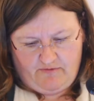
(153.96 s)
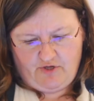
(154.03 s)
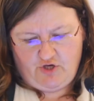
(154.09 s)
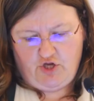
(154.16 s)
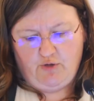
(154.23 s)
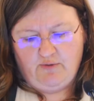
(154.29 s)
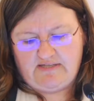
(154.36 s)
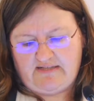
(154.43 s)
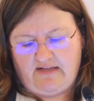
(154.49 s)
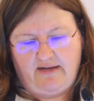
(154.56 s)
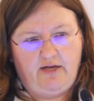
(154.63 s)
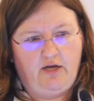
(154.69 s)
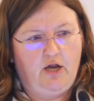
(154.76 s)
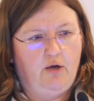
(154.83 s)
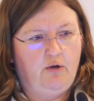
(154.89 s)
The newer,
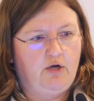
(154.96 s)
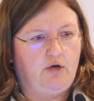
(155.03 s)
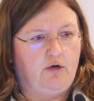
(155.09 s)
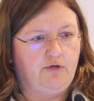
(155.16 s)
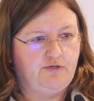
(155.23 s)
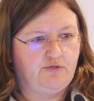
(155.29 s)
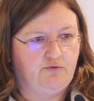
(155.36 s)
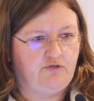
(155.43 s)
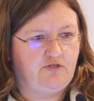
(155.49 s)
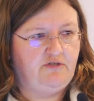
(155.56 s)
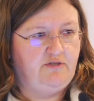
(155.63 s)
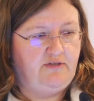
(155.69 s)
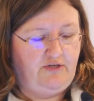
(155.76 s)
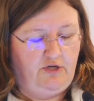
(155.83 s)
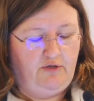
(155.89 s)
slightly lower cost or,
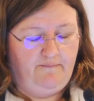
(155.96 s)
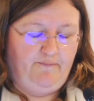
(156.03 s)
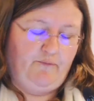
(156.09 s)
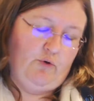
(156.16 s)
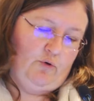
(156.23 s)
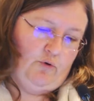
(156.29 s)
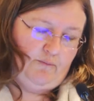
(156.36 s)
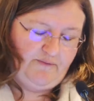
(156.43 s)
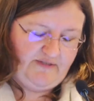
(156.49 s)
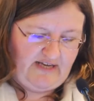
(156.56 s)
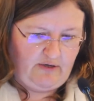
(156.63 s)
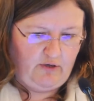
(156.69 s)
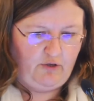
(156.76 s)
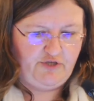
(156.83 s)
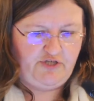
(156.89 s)
or
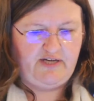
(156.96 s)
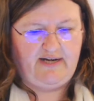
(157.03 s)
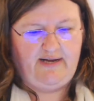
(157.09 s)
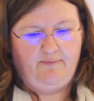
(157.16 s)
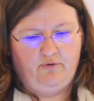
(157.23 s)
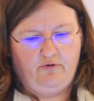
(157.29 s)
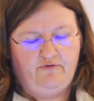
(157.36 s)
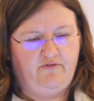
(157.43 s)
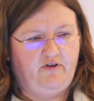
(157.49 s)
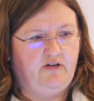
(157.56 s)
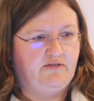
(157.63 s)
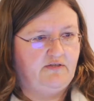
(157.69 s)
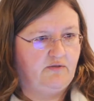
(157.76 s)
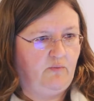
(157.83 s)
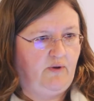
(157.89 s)
technologically more
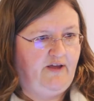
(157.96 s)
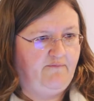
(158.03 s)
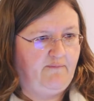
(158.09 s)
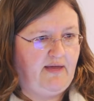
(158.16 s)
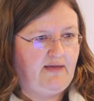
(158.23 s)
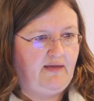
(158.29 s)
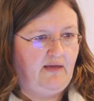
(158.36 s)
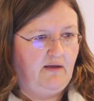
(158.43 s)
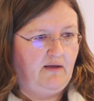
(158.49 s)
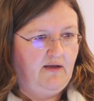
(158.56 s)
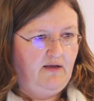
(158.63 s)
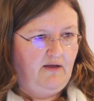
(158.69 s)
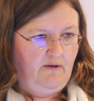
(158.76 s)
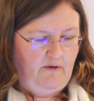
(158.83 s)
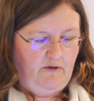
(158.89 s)
advanced way of making
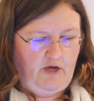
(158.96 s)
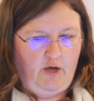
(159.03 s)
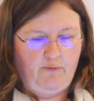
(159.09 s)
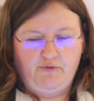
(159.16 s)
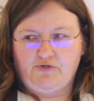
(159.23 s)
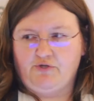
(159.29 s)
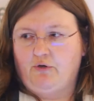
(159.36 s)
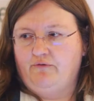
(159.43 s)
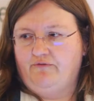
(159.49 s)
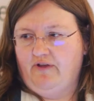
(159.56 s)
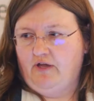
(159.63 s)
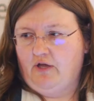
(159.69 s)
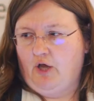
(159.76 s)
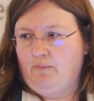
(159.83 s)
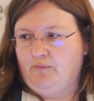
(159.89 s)
cobalt
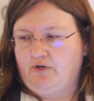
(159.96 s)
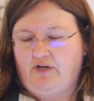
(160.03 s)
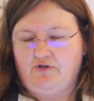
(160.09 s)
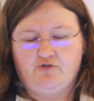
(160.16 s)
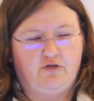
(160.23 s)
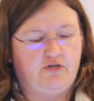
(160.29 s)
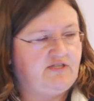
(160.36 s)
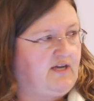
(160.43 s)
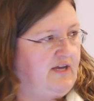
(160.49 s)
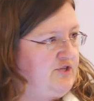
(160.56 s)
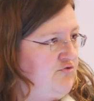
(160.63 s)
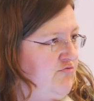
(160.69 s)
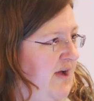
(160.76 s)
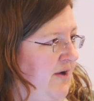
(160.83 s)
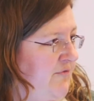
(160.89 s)
sulfate, cobalt hydroxide
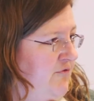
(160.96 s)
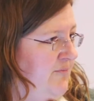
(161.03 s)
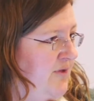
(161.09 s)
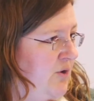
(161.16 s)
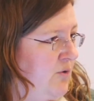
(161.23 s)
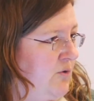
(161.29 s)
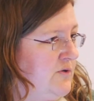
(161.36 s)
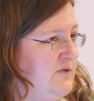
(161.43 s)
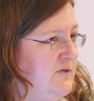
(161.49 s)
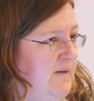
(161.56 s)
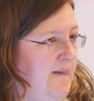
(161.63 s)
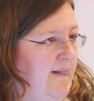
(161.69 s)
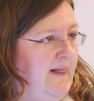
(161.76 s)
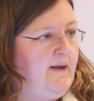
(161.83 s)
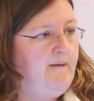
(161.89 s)
direct from the ores
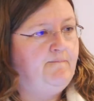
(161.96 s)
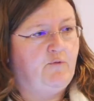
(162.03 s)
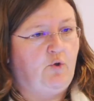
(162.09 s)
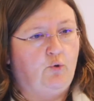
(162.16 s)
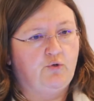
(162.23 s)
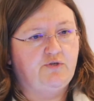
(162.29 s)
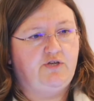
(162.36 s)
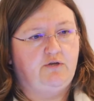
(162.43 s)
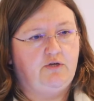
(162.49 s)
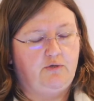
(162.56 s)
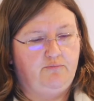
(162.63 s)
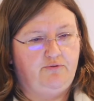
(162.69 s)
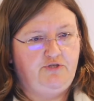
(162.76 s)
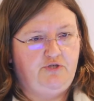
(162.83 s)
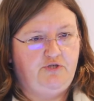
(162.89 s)
also
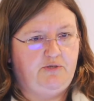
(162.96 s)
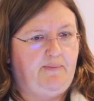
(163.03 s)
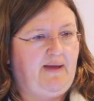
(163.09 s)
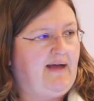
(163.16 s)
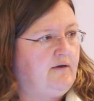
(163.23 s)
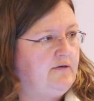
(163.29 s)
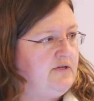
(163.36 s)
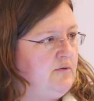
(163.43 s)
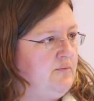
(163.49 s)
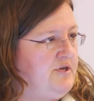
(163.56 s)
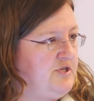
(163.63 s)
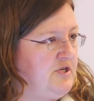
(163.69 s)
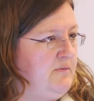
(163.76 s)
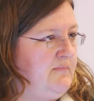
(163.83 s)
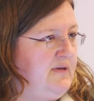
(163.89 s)
can produce a powder
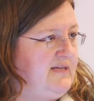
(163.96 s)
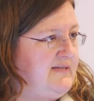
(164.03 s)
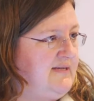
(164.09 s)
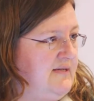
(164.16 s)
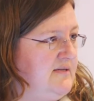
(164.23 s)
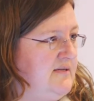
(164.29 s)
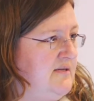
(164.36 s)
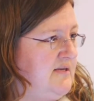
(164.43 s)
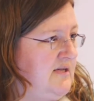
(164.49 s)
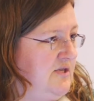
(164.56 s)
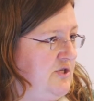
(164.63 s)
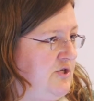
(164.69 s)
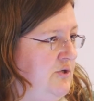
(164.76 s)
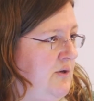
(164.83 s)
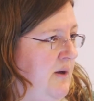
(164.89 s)
which can be sintered
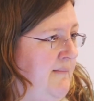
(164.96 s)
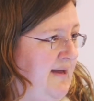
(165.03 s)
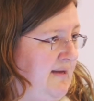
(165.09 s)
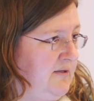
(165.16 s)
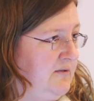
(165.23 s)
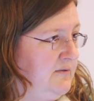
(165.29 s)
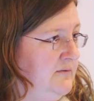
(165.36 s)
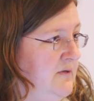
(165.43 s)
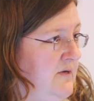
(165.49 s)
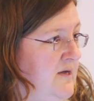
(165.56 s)
into a metal.